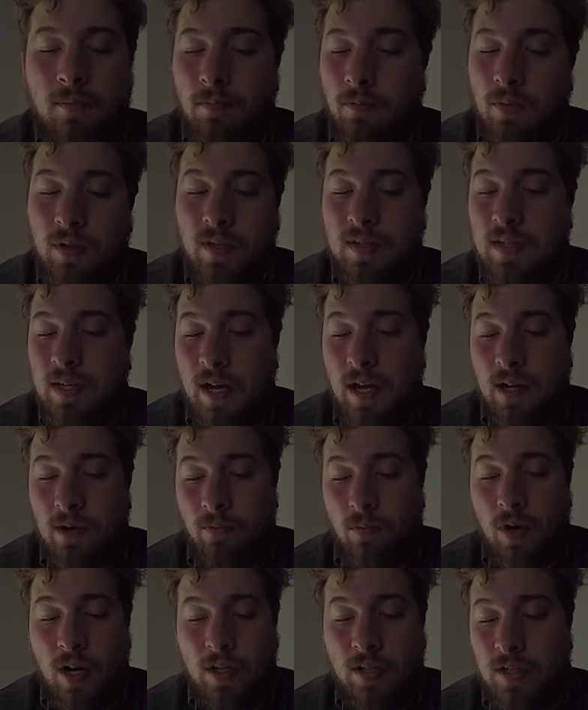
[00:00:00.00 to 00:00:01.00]
We sat
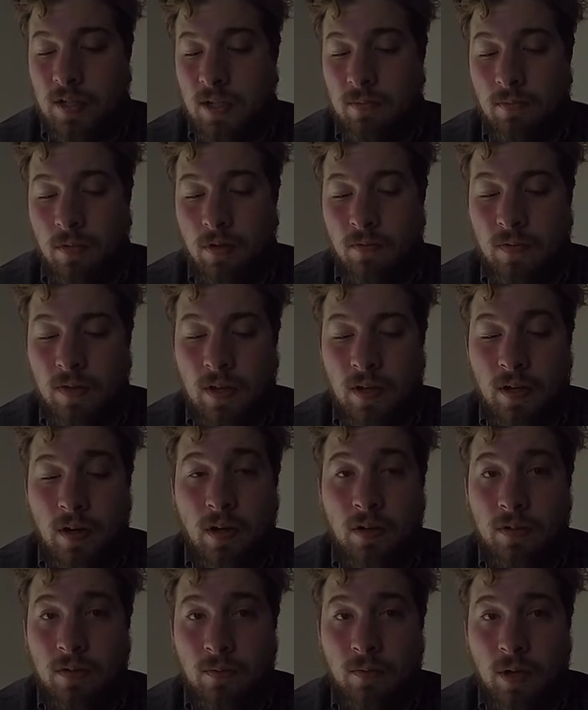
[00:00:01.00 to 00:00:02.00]
and watched a movie
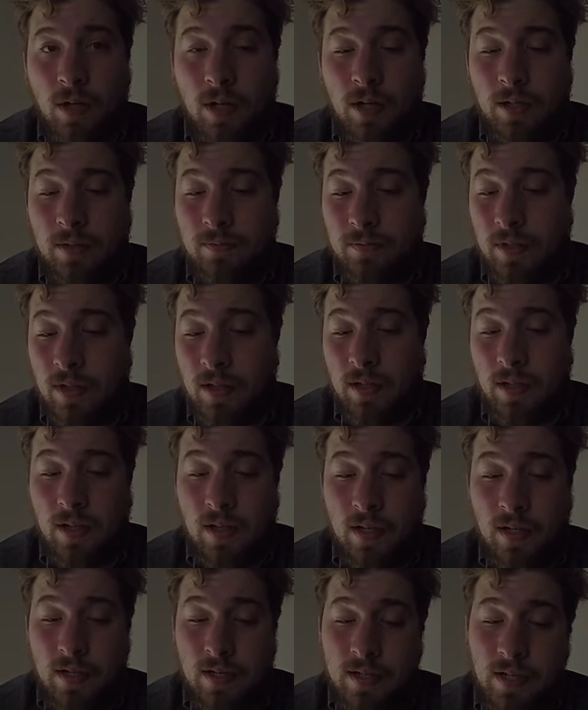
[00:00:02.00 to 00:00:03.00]
all in
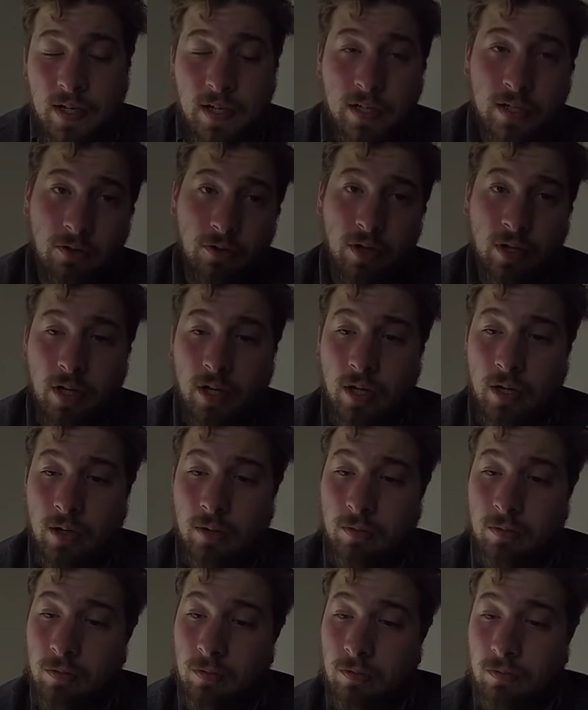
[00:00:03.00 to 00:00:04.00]
a tent during
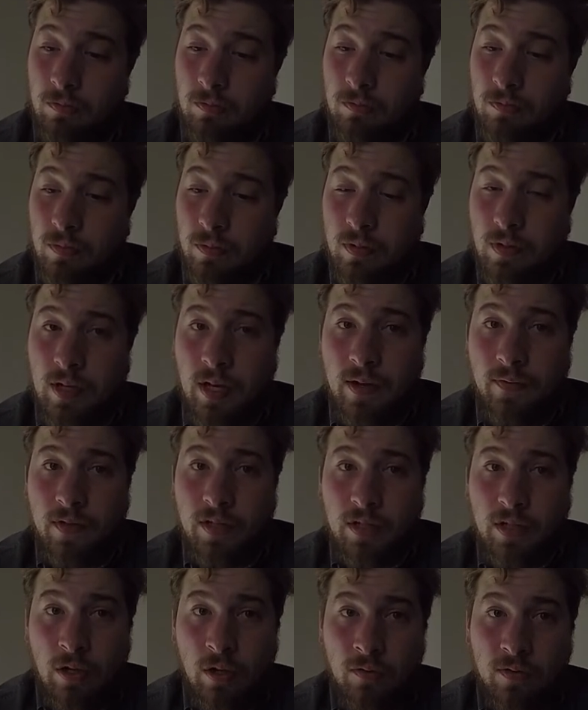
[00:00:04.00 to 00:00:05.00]
a kind of a
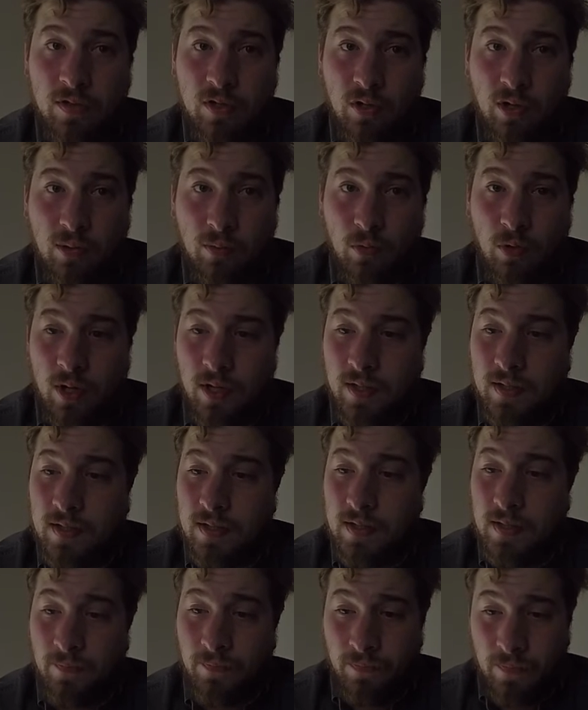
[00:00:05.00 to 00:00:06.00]
snowstorm
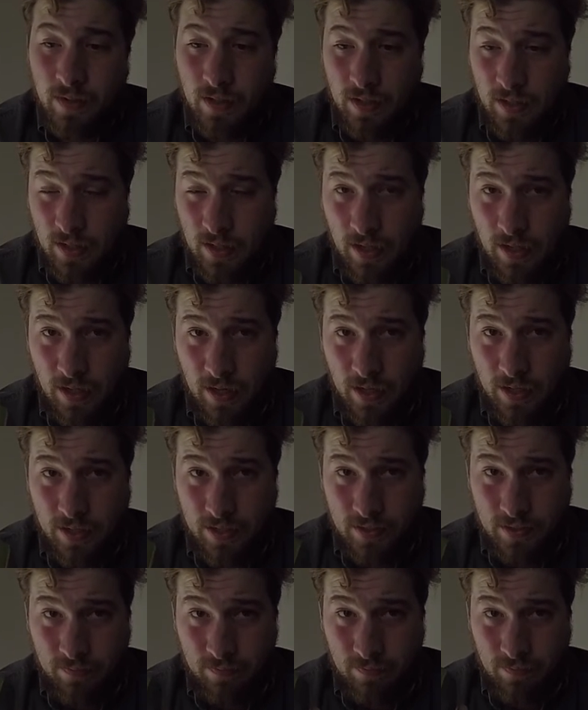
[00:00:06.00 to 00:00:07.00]
once, and
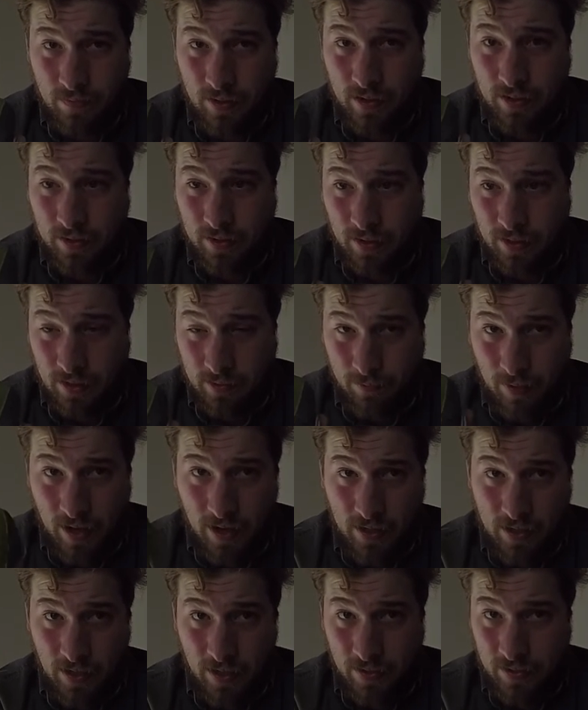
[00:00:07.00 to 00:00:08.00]
I leaned
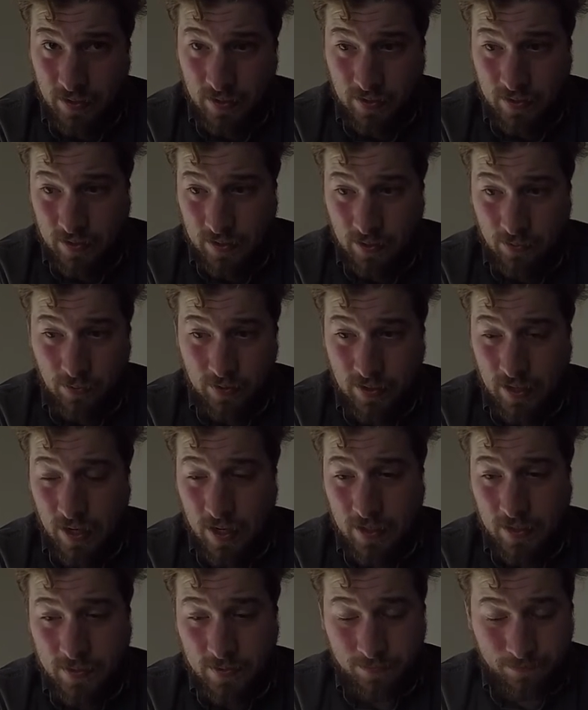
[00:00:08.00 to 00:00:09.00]
back on this, and it was
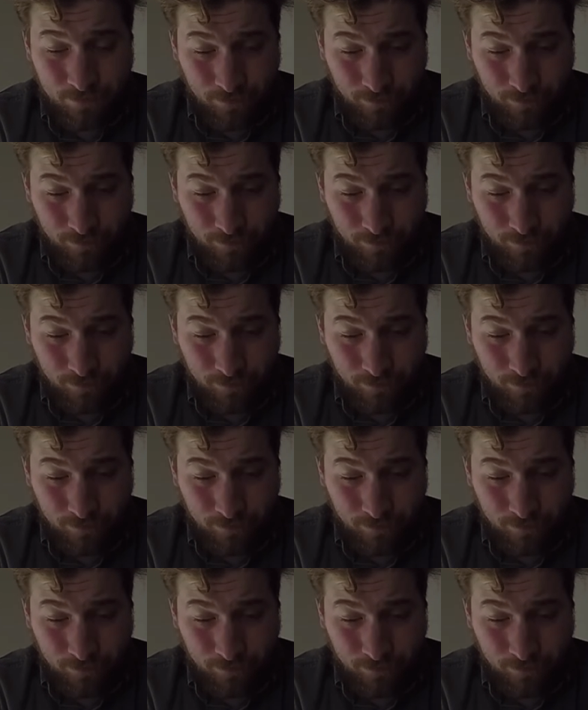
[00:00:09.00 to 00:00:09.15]
nice.